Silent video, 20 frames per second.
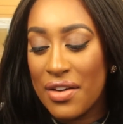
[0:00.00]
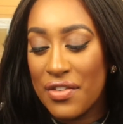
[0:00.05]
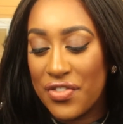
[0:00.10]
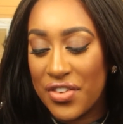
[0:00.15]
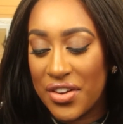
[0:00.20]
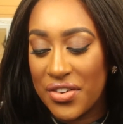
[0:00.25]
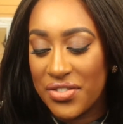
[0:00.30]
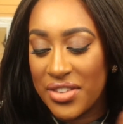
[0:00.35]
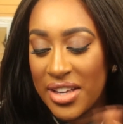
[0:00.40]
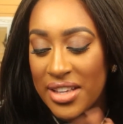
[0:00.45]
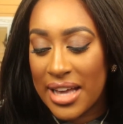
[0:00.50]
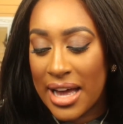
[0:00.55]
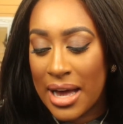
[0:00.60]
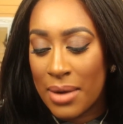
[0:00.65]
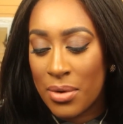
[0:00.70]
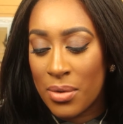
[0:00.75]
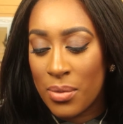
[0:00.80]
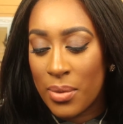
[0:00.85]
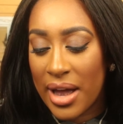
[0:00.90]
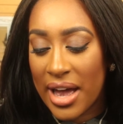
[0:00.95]

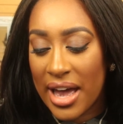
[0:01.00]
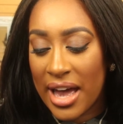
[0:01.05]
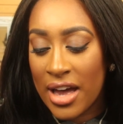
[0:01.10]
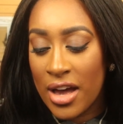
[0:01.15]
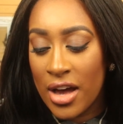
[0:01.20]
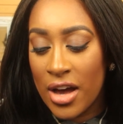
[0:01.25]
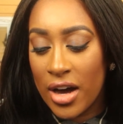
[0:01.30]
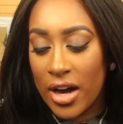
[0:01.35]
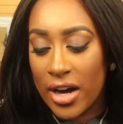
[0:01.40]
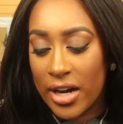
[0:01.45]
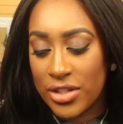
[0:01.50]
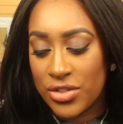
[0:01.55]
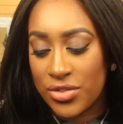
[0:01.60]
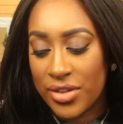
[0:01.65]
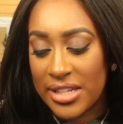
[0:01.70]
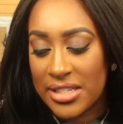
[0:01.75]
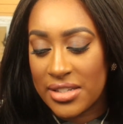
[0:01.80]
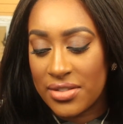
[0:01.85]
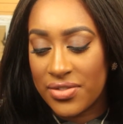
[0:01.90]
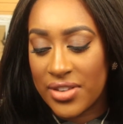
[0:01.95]
15-hour wear
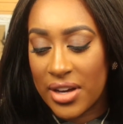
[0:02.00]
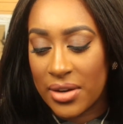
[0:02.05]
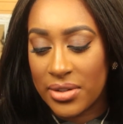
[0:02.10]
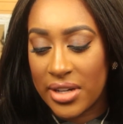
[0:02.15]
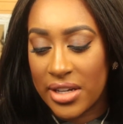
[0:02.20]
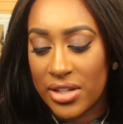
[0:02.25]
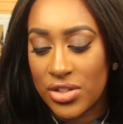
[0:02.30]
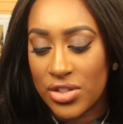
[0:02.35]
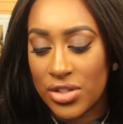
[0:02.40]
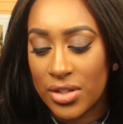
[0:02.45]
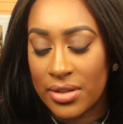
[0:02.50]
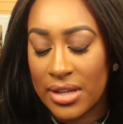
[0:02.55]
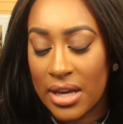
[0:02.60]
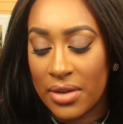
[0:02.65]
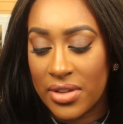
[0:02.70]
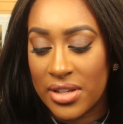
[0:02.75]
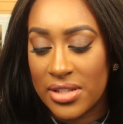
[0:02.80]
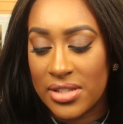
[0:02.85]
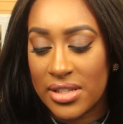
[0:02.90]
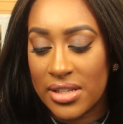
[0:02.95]
hydrating foundation. Now
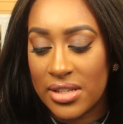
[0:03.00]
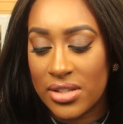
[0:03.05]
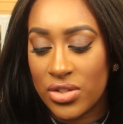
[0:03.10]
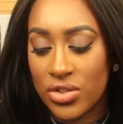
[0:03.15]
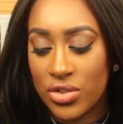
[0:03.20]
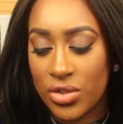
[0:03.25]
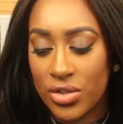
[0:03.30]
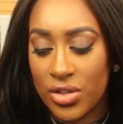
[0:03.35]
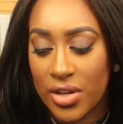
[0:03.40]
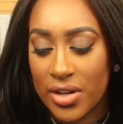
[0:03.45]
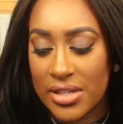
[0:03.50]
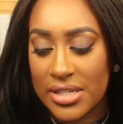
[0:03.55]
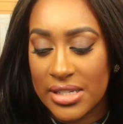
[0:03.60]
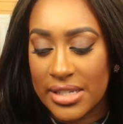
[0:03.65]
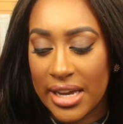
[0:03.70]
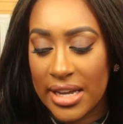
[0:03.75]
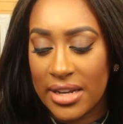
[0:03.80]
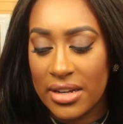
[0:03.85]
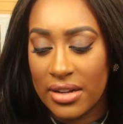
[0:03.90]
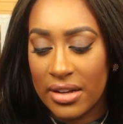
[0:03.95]
this is Studio
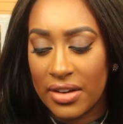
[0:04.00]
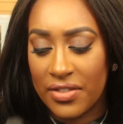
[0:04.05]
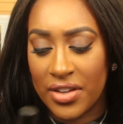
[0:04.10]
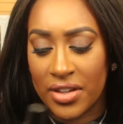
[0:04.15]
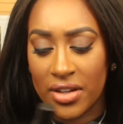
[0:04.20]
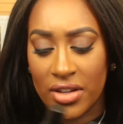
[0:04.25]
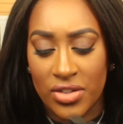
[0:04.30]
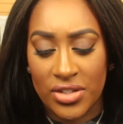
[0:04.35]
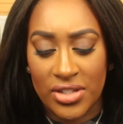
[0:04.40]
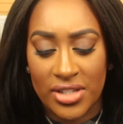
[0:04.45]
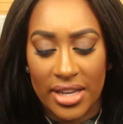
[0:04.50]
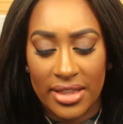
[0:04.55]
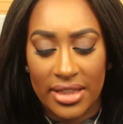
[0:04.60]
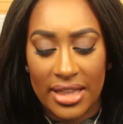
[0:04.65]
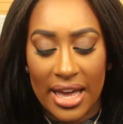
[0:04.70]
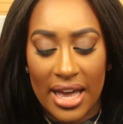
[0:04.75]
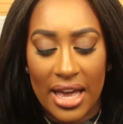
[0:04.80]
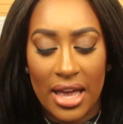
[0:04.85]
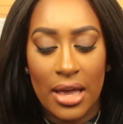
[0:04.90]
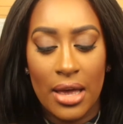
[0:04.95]
Skin, I think I just said
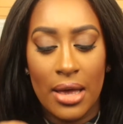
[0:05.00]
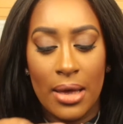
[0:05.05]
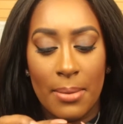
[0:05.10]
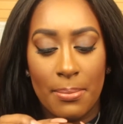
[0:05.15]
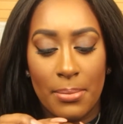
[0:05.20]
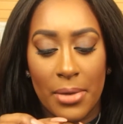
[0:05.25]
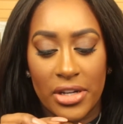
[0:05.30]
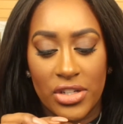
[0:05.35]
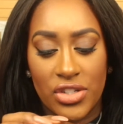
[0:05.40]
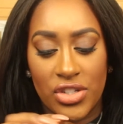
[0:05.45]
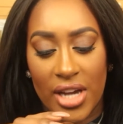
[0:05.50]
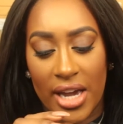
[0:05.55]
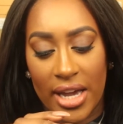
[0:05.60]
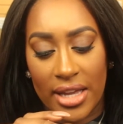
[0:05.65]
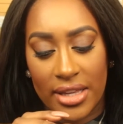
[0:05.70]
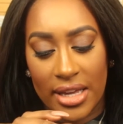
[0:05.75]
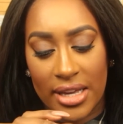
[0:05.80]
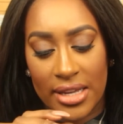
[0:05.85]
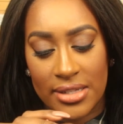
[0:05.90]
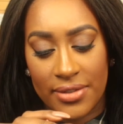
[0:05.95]
that. My
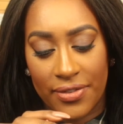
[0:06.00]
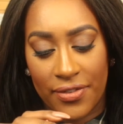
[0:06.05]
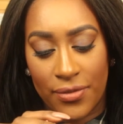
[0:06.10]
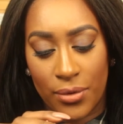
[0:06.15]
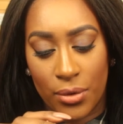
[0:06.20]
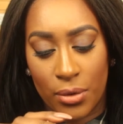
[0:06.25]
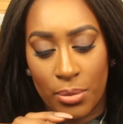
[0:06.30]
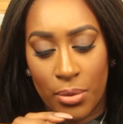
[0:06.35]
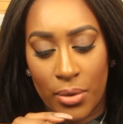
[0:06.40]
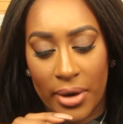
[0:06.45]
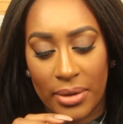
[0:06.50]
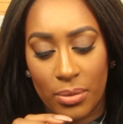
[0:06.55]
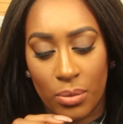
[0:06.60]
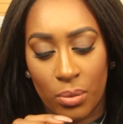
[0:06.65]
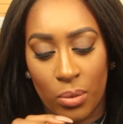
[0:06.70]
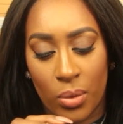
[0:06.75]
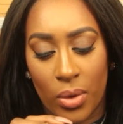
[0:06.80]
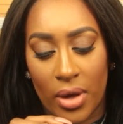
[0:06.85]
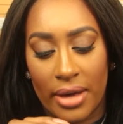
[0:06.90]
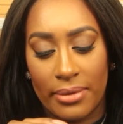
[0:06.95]
shade is
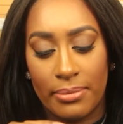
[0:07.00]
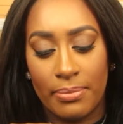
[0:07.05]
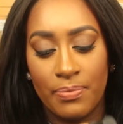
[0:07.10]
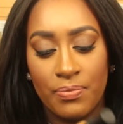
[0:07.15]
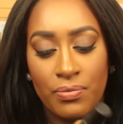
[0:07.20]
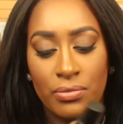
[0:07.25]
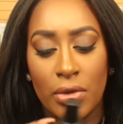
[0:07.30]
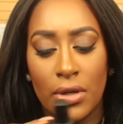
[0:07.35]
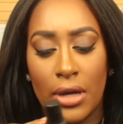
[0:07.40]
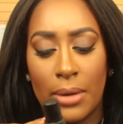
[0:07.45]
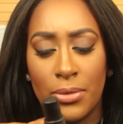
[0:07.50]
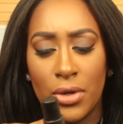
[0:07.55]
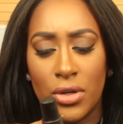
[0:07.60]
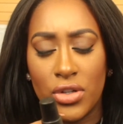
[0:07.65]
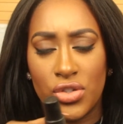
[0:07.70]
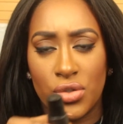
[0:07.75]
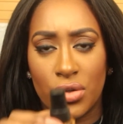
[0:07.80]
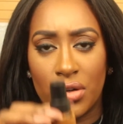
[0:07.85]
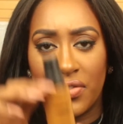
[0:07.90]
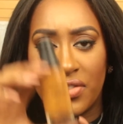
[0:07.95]
4.1. I'm not
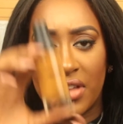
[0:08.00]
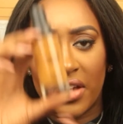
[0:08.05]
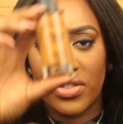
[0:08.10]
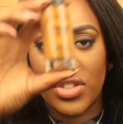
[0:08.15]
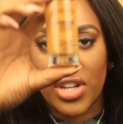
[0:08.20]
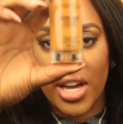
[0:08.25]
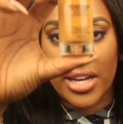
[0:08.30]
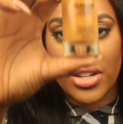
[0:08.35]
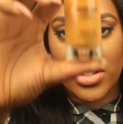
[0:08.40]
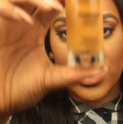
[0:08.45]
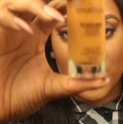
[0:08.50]
sure if they've changed